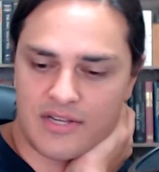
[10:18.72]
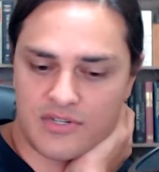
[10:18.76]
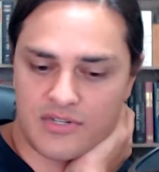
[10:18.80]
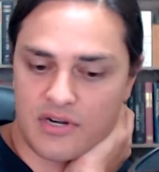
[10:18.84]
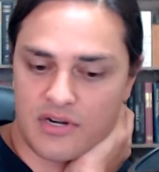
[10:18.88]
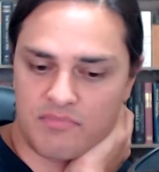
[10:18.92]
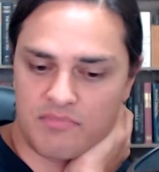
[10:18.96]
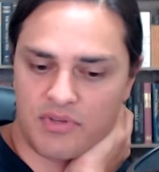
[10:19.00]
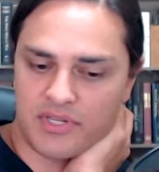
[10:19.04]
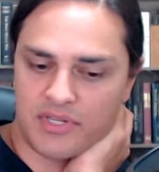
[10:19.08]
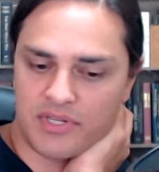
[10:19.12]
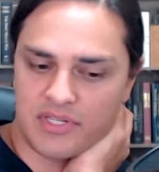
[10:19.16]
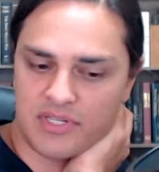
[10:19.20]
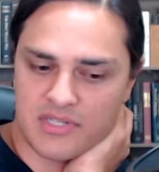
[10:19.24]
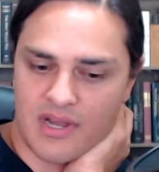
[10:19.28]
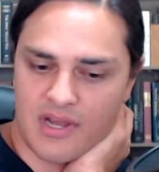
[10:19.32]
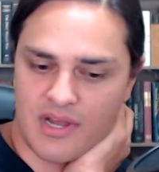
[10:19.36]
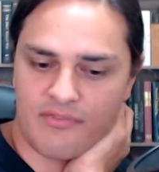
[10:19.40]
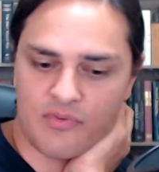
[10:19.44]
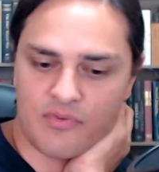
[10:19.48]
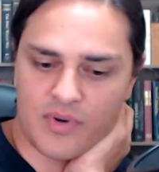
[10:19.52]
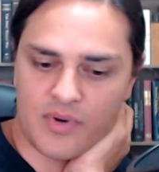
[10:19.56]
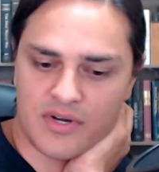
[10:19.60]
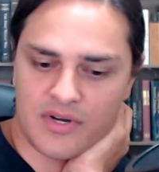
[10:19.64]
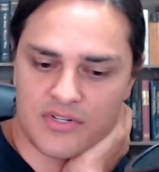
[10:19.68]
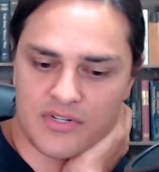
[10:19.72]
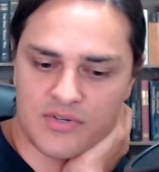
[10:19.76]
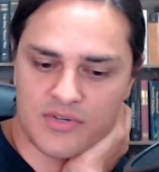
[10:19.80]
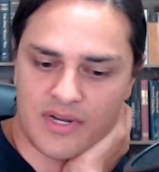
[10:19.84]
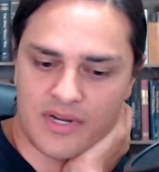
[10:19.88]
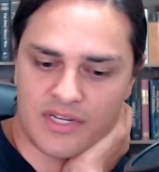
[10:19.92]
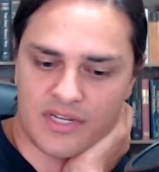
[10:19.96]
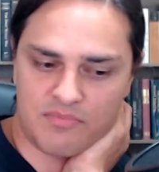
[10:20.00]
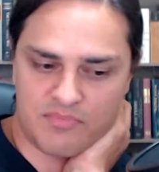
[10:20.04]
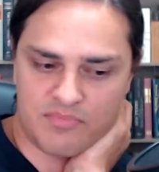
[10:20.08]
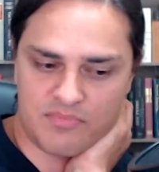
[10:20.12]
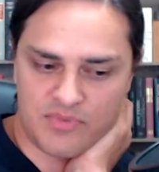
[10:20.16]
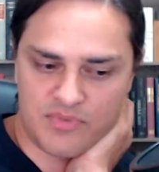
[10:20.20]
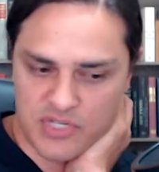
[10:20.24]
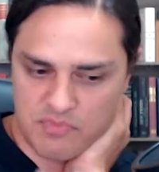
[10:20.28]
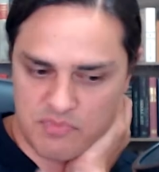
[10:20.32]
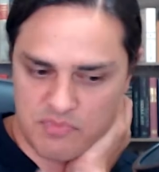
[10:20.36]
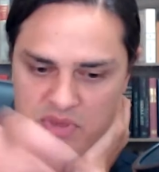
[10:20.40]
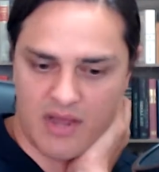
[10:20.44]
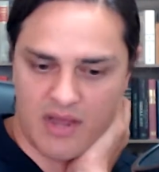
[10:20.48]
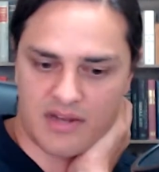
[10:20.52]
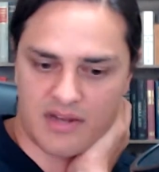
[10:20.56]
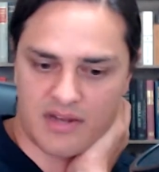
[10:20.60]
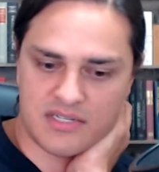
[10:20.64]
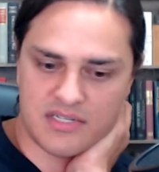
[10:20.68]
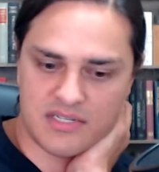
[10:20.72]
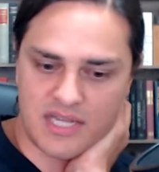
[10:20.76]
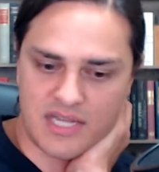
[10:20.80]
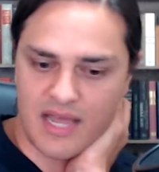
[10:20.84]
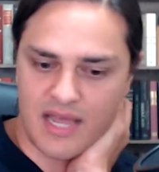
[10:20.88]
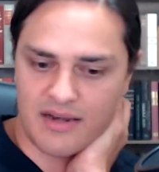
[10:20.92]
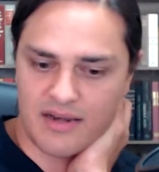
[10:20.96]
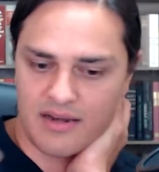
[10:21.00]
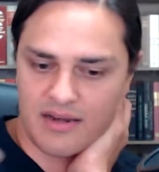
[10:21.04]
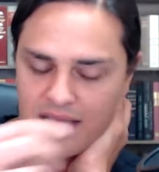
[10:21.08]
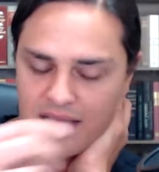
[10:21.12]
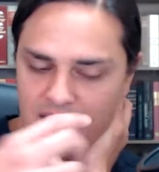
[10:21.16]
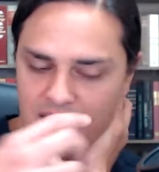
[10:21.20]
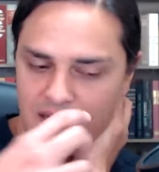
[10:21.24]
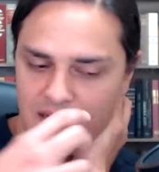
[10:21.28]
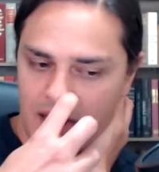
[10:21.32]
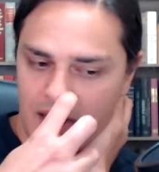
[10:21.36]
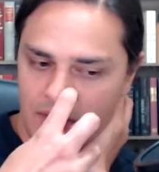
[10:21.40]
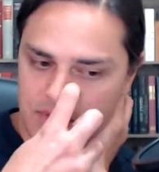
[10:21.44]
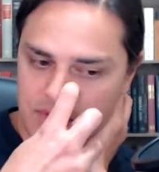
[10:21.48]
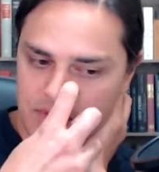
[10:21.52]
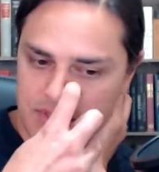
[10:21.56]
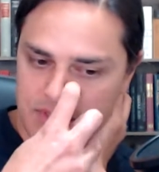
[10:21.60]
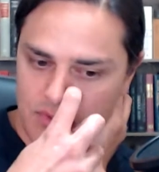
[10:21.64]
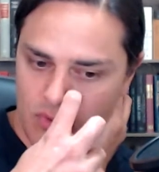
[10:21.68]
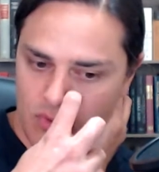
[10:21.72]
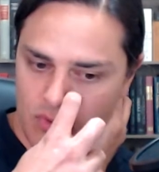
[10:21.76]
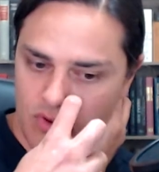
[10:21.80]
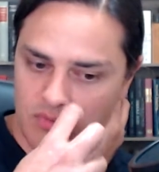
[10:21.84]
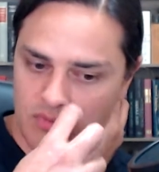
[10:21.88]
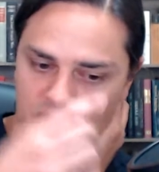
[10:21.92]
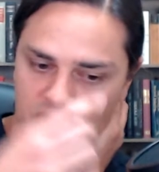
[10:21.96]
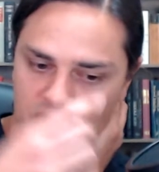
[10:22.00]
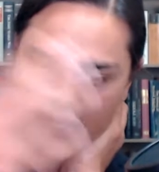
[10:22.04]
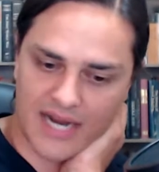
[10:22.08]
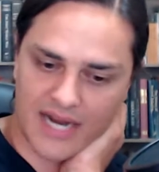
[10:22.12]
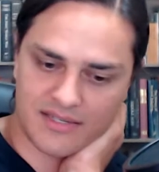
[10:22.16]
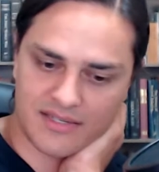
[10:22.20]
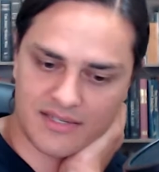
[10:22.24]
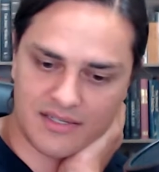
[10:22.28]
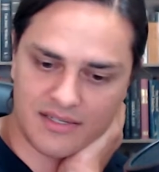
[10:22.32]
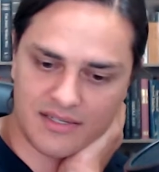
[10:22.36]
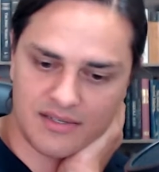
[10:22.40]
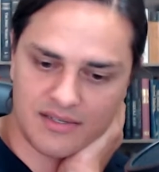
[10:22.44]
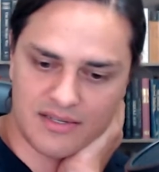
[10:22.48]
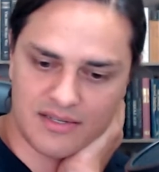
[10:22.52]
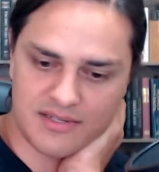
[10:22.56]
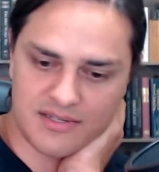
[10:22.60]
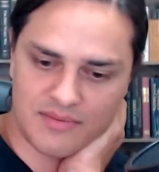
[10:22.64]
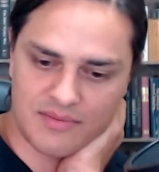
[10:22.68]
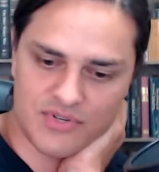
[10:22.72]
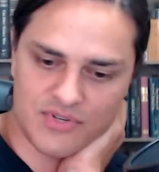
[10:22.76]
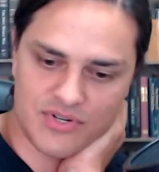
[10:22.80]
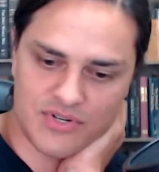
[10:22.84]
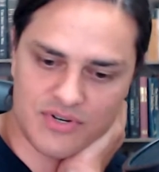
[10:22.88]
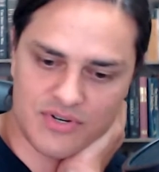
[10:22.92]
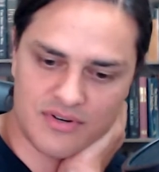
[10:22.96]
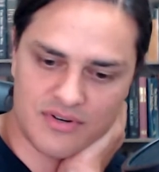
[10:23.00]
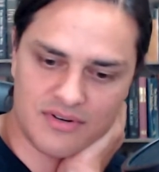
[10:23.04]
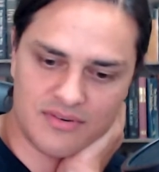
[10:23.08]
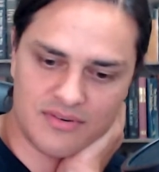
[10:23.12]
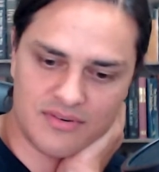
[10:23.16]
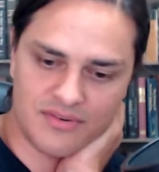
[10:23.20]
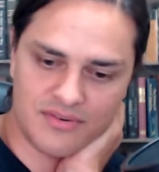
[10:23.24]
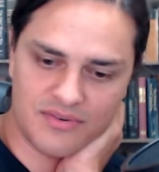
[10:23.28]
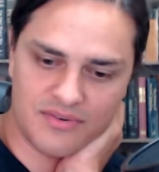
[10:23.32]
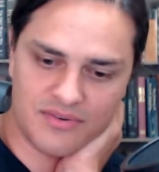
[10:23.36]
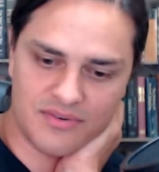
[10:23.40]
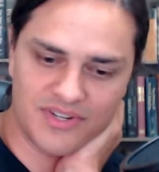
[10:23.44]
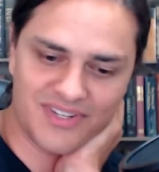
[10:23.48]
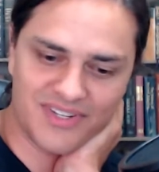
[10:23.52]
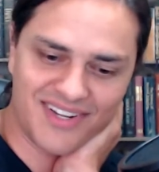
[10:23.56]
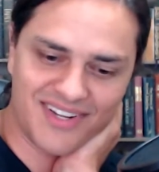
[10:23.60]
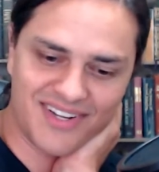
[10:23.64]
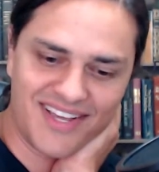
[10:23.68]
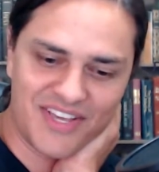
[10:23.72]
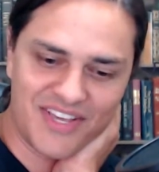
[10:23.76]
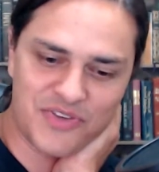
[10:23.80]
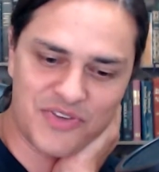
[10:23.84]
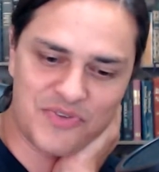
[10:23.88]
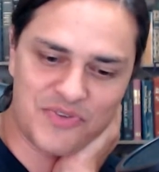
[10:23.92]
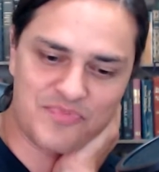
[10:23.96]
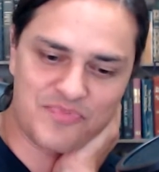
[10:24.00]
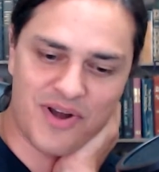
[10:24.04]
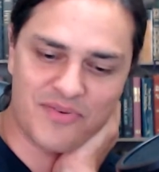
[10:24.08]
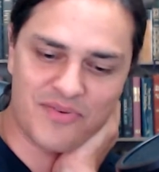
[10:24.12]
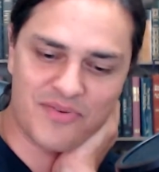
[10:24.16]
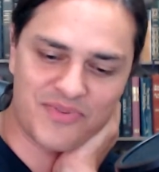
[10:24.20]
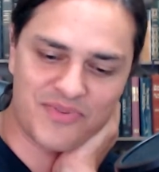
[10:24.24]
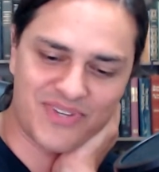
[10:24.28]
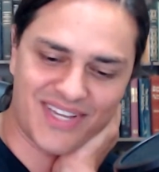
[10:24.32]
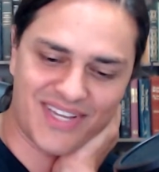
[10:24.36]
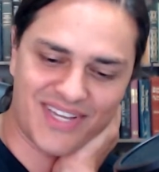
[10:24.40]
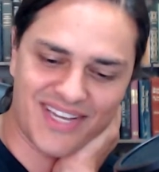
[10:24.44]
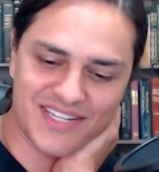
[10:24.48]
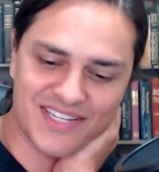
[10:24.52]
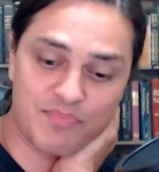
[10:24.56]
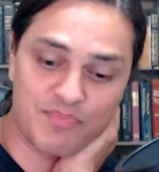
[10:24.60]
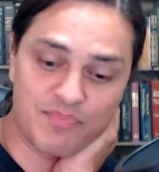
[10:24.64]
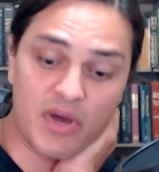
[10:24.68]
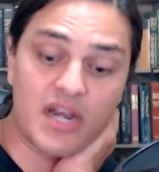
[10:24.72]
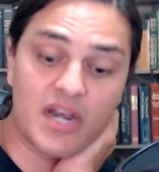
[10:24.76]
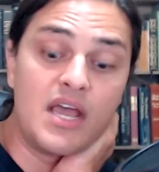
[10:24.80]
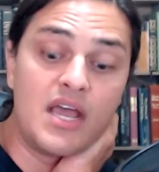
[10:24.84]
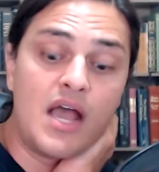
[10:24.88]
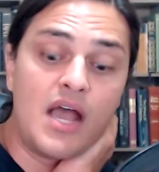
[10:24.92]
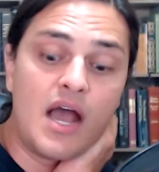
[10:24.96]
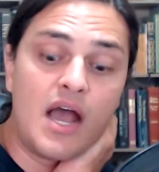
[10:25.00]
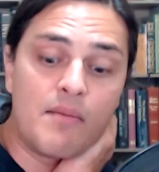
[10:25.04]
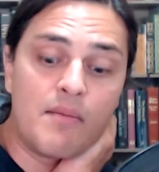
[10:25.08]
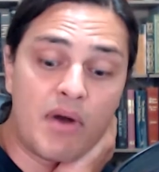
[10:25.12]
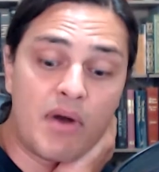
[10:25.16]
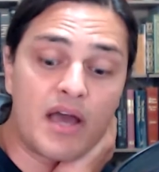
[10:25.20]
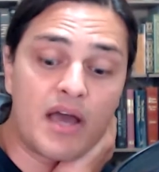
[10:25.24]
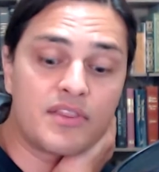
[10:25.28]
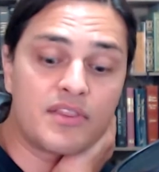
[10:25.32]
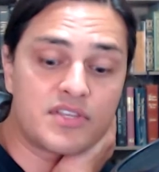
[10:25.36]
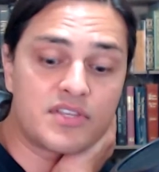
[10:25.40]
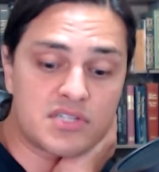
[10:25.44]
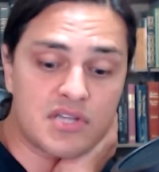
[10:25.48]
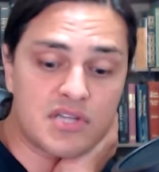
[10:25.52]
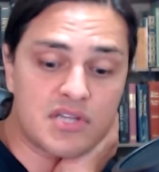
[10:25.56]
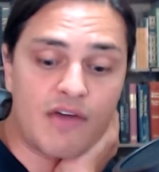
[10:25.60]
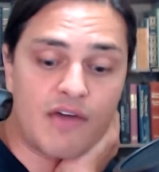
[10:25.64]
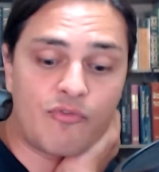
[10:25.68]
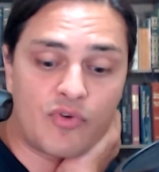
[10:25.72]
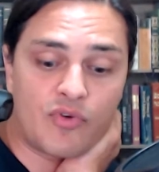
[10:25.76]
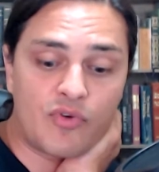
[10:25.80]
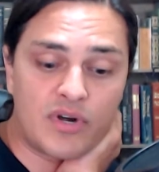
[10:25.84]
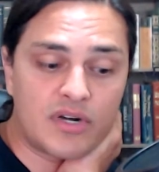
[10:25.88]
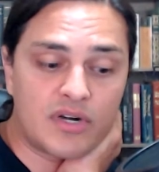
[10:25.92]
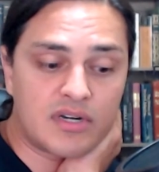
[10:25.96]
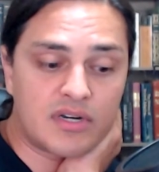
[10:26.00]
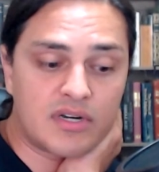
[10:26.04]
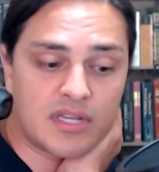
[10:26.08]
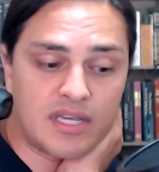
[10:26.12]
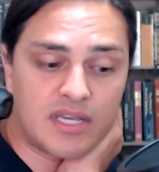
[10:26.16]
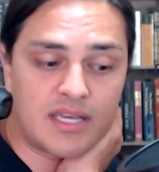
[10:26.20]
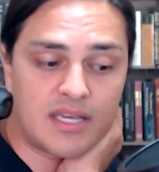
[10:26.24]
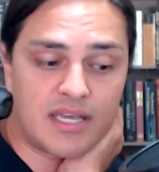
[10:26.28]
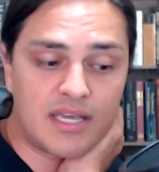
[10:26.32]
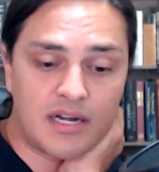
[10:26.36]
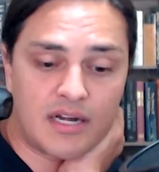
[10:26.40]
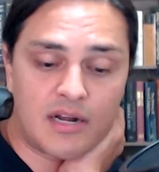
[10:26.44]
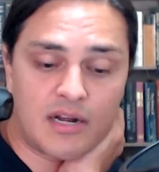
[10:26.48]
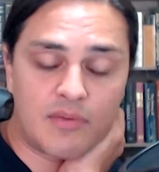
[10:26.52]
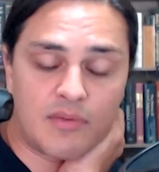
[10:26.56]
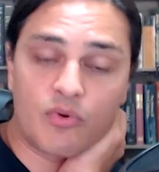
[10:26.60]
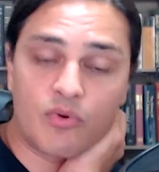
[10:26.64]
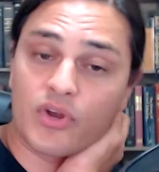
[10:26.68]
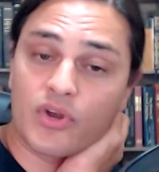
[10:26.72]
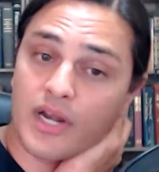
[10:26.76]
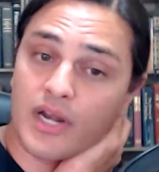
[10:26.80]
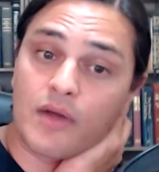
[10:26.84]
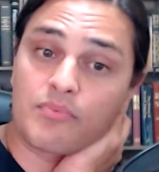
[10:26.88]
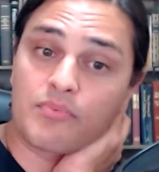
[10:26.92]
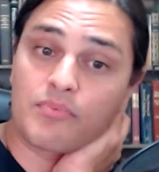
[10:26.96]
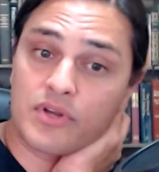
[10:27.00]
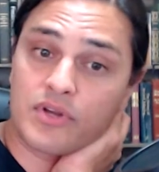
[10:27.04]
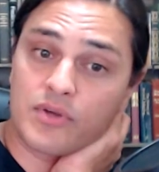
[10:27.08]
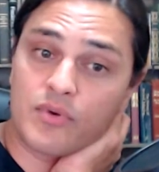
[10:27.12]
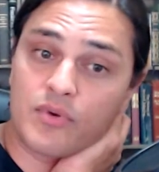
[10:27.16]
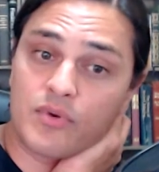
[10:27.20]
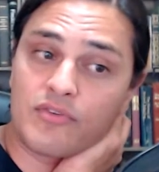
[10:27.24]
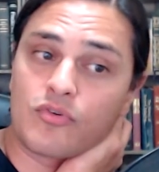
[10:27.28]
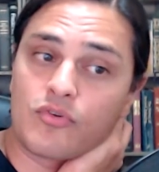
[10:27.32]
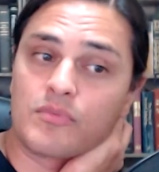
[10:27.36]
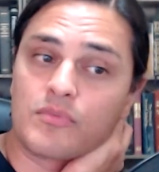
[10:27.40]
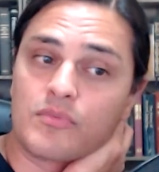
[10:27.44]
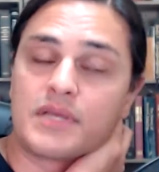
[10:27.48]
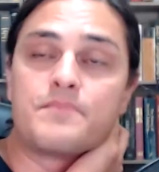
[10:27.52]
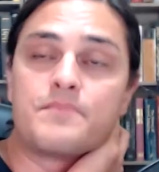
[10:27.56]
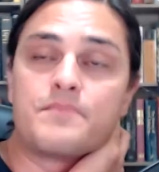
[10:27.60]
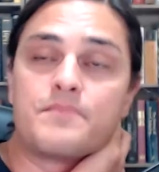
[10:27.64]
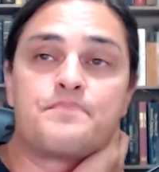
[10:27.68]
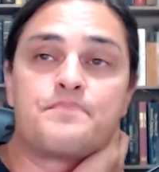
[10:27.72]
building software so I could just be on set. And I was horrible at acting, as I'm sure you'd probably guess. But the software gig ended up working out pretty well for me.